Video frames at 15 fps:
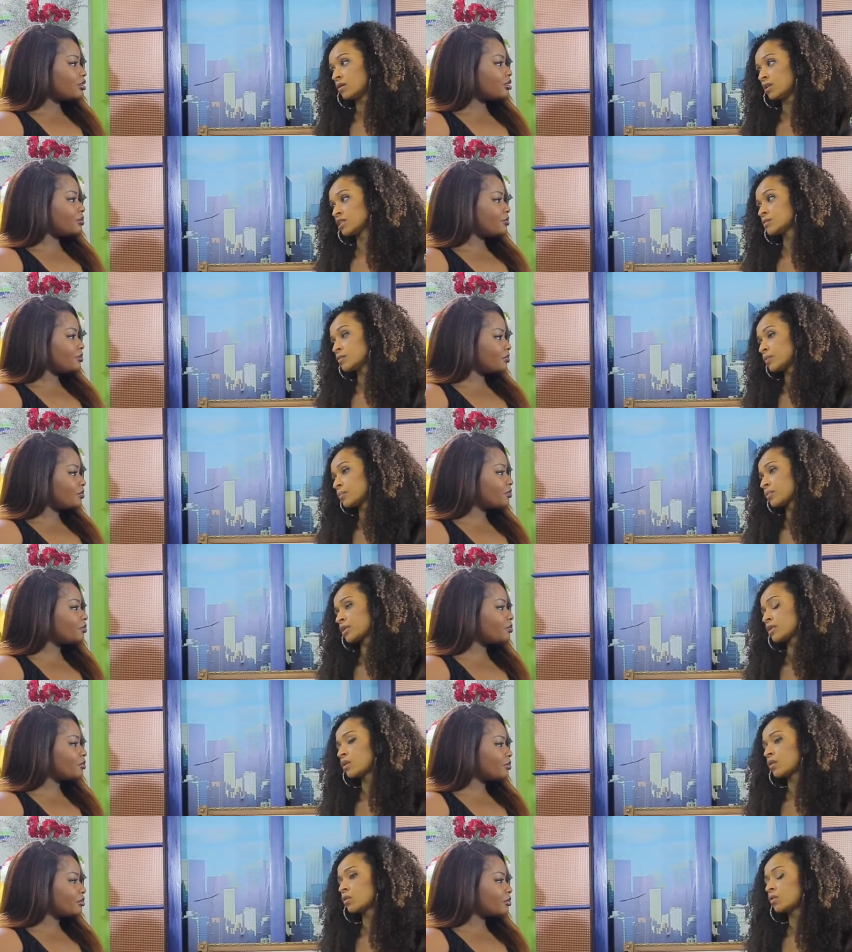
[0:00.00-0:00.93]
Speaker 1: and it's mm -hmm. been
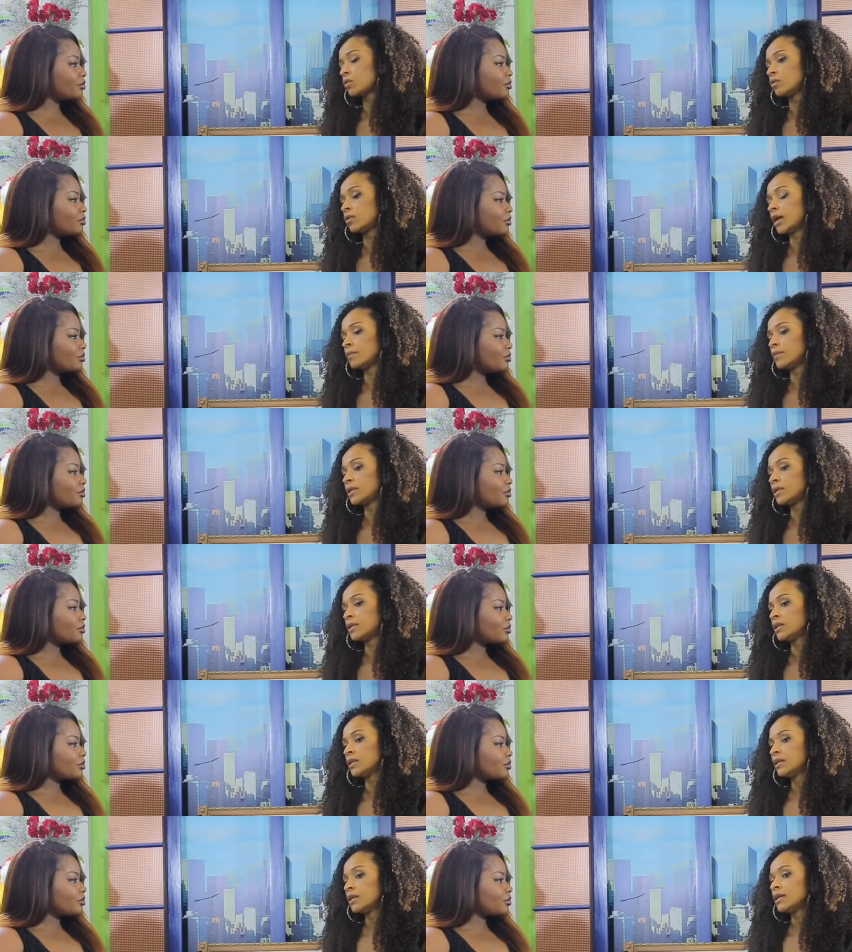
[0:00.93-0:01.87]
pretty cool. I mean,
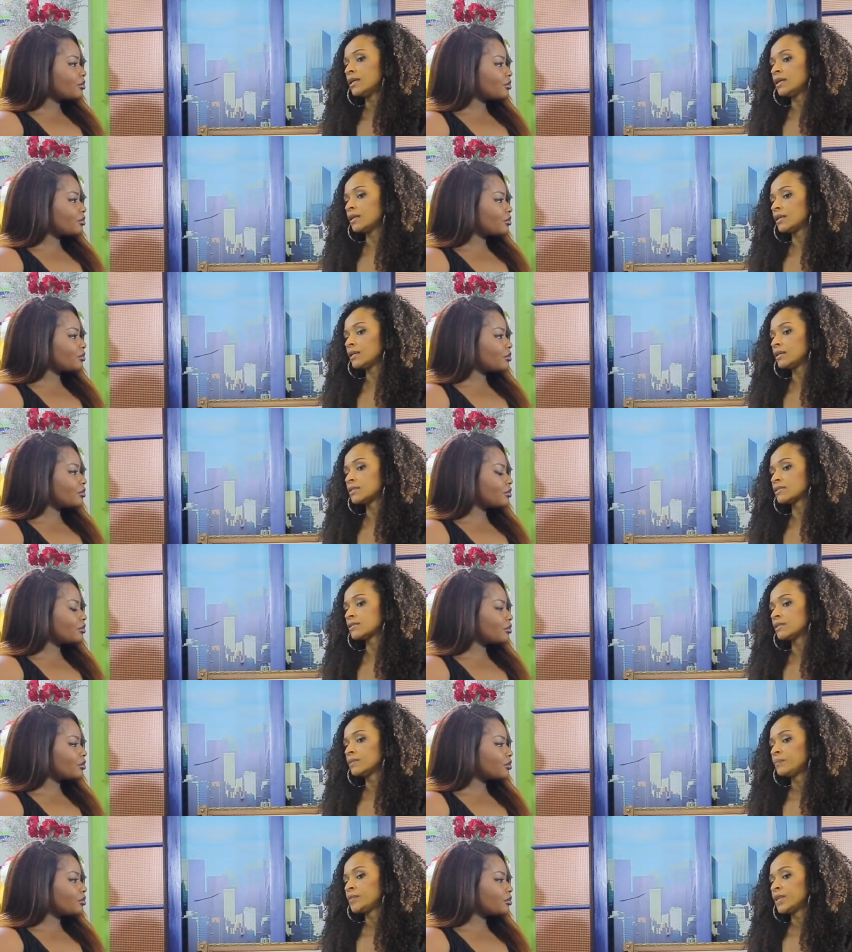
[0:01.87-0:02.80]
it is,
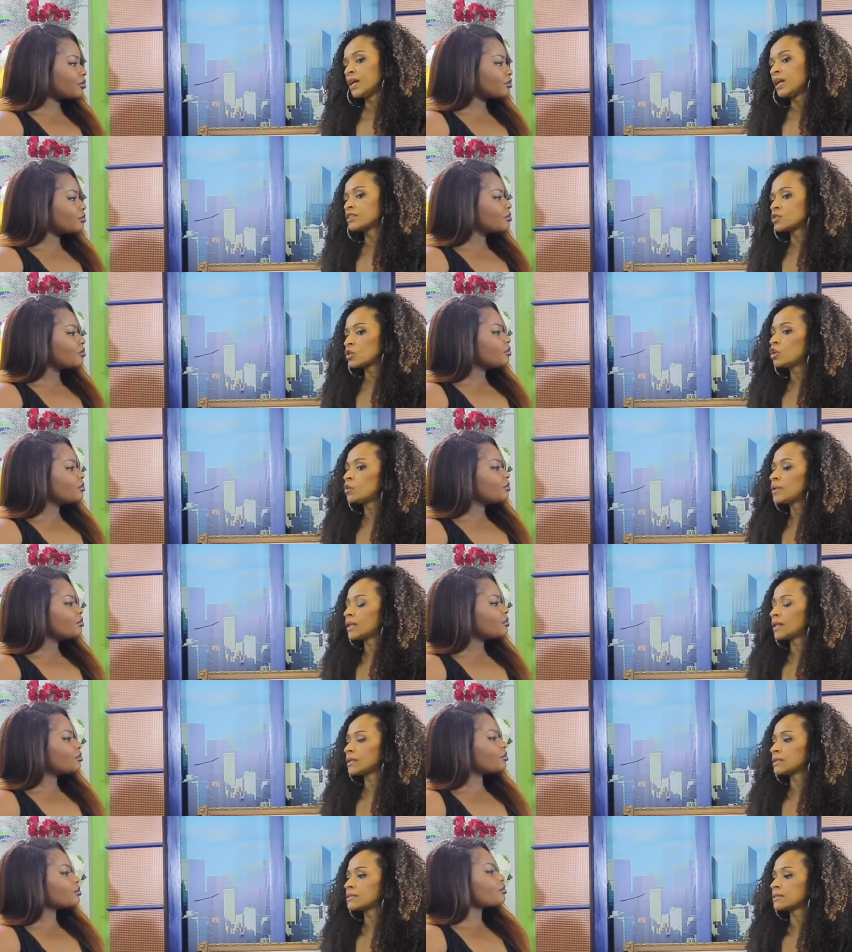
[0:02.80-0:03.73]
it's cool
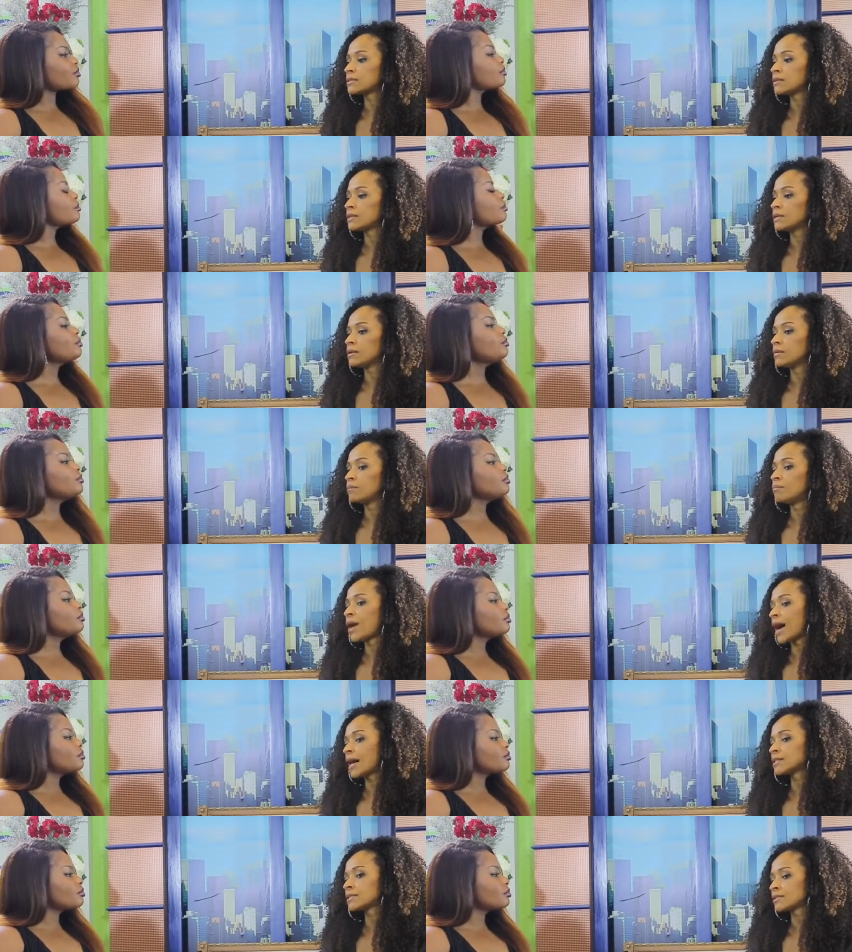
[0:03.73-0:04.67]
because
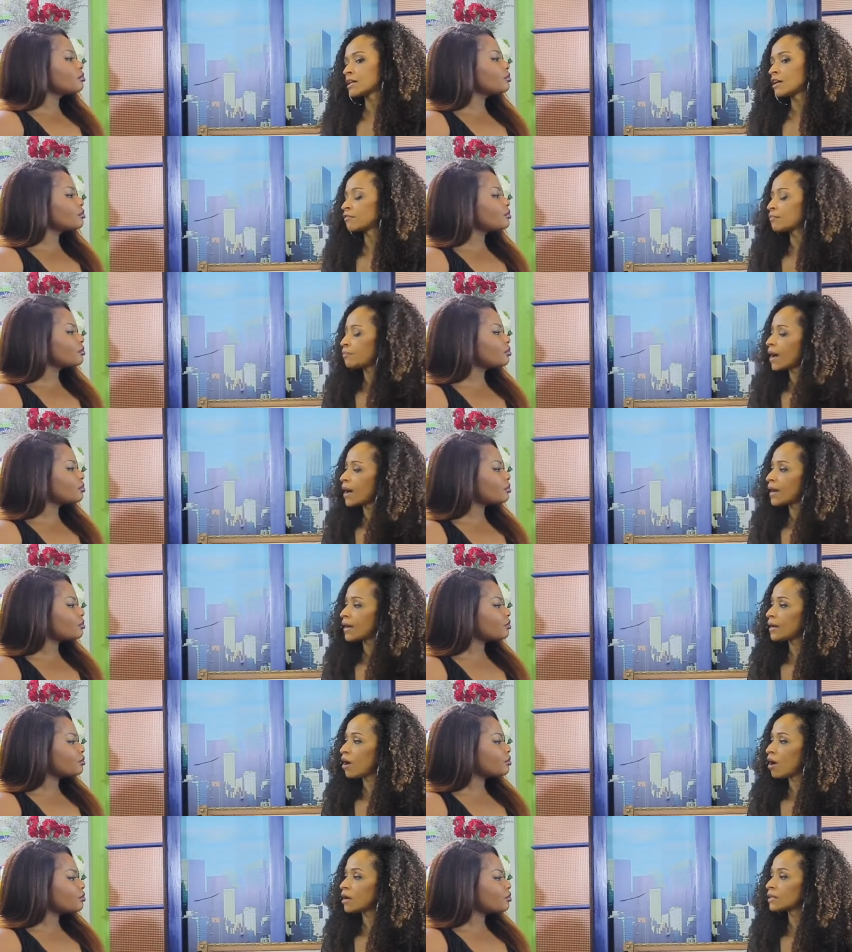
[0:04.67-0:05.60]
my stuff, my
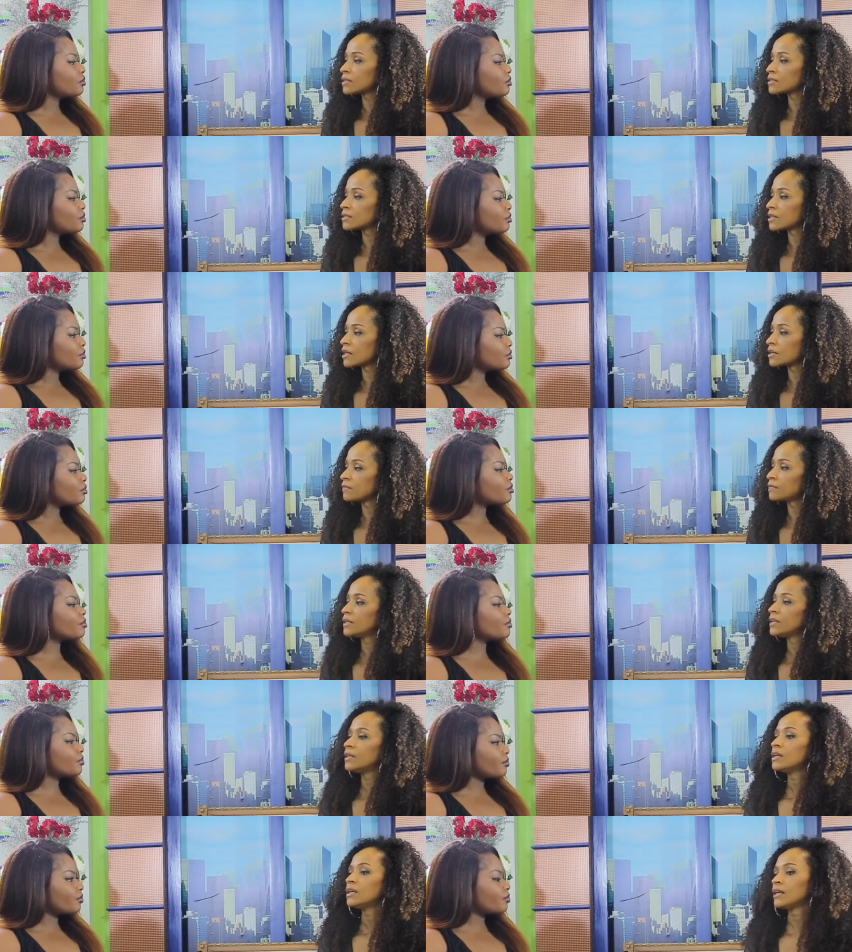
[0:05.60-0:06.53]
artist stuff, mm
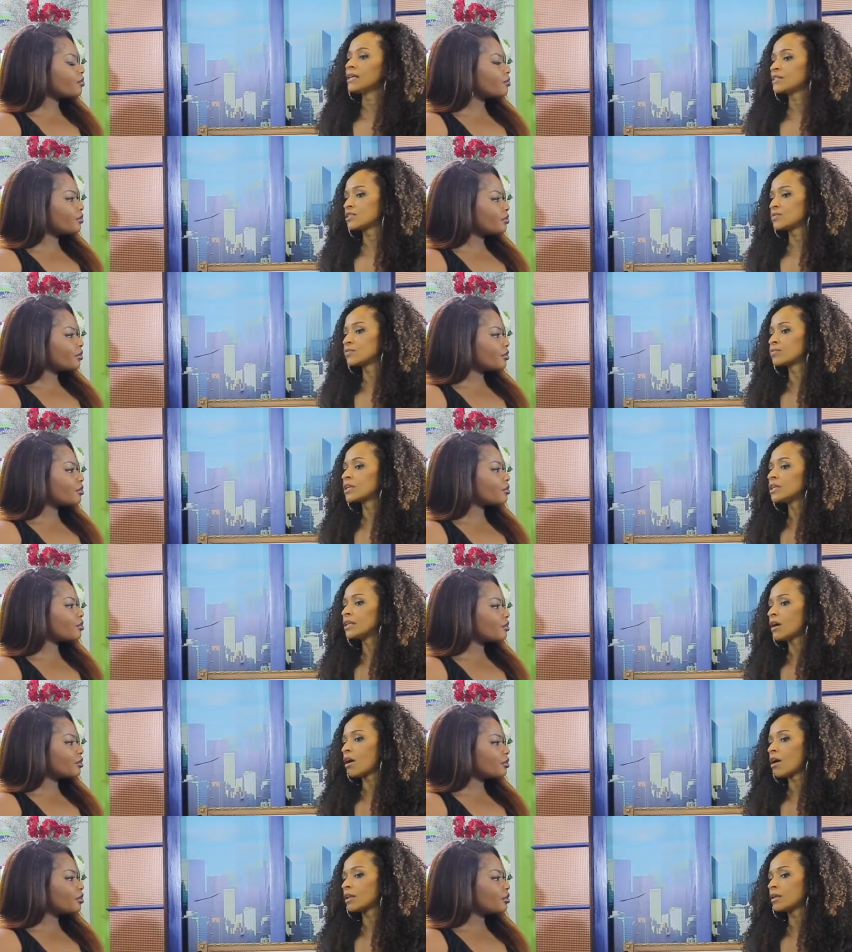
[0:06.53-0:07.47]
-hmm. it's
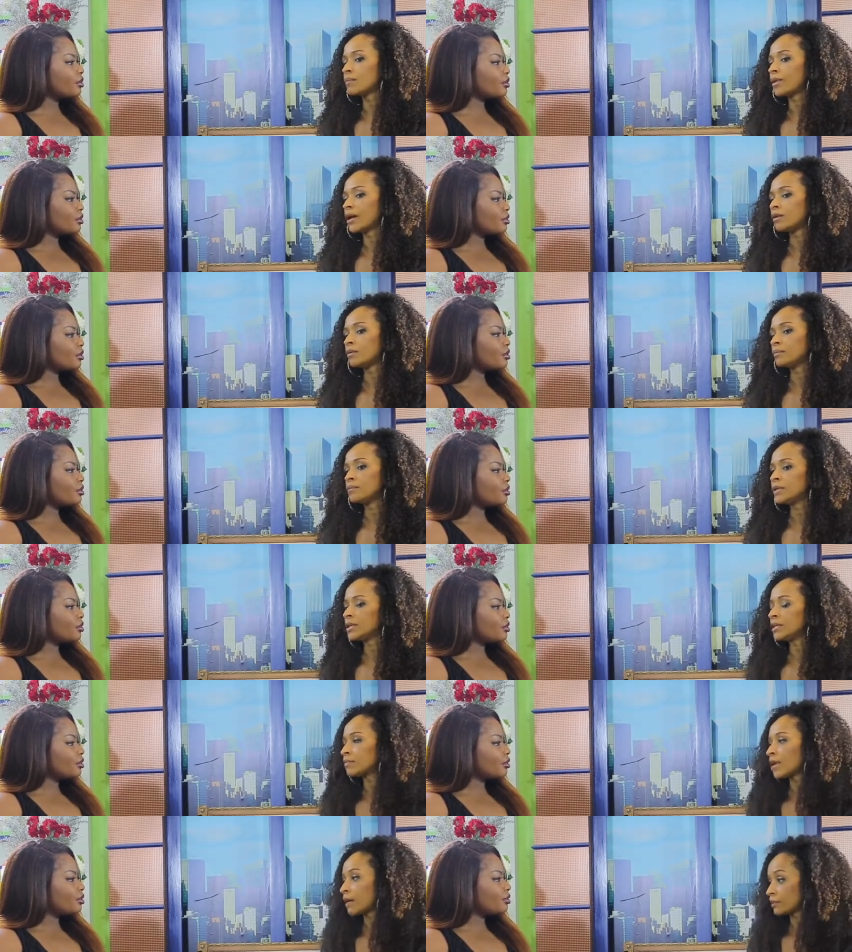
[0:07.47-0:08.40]
really all about me
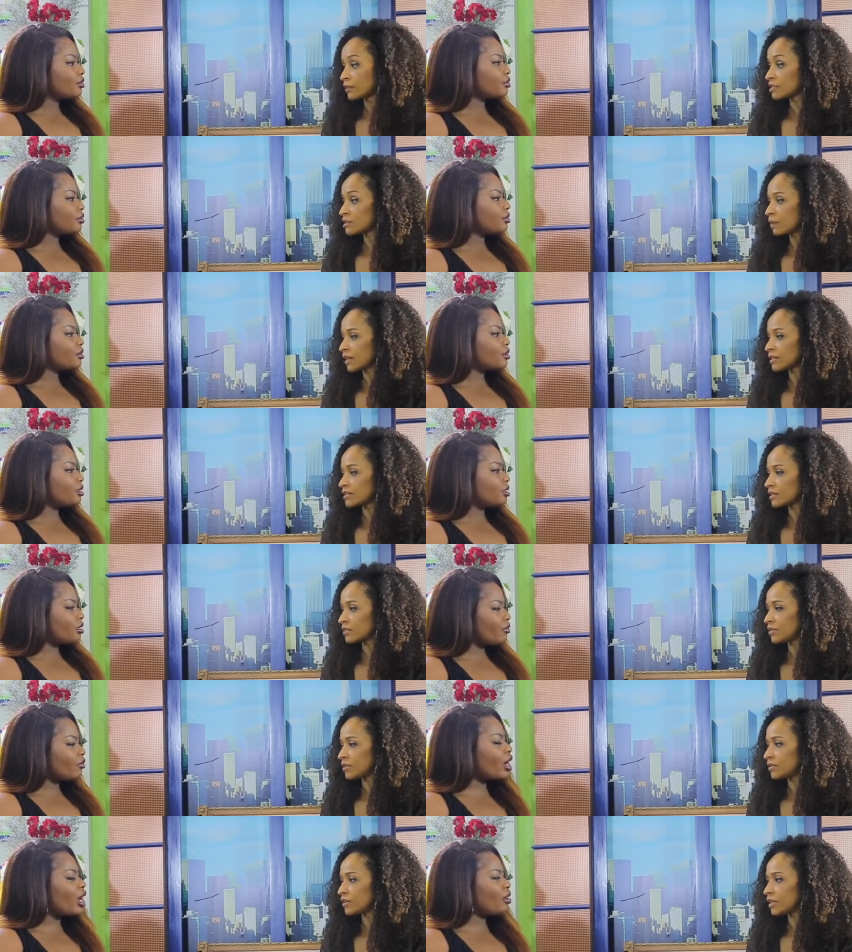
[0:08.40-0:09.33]
and my perspective,
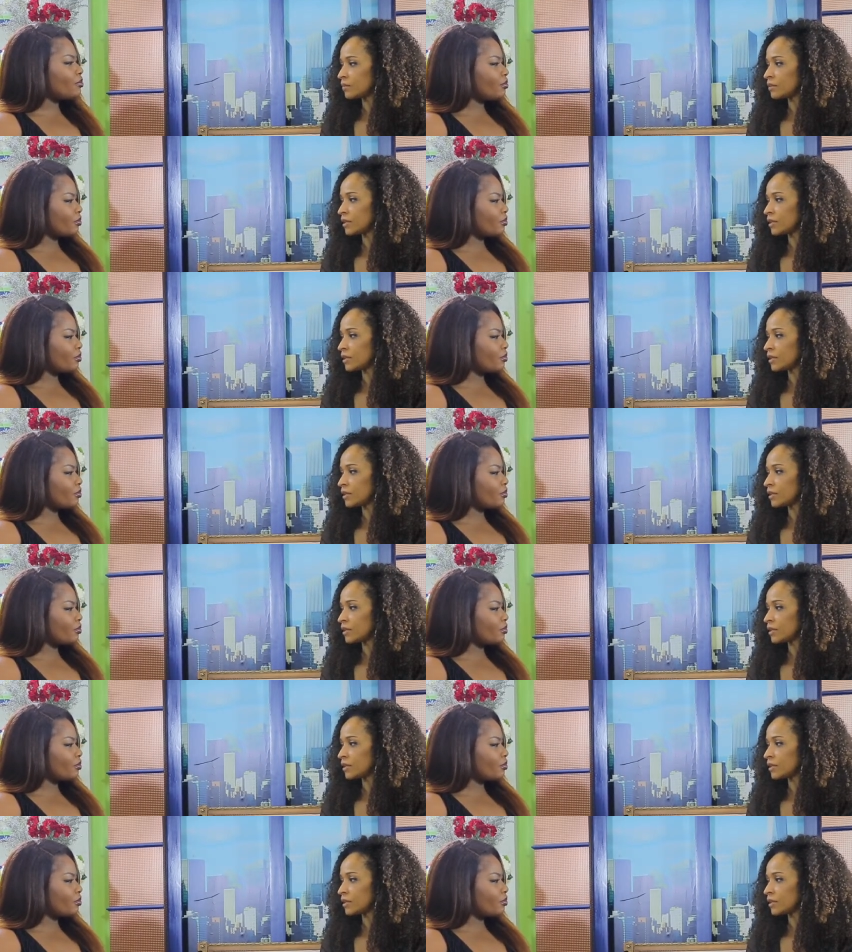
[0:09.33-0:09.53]
you know what I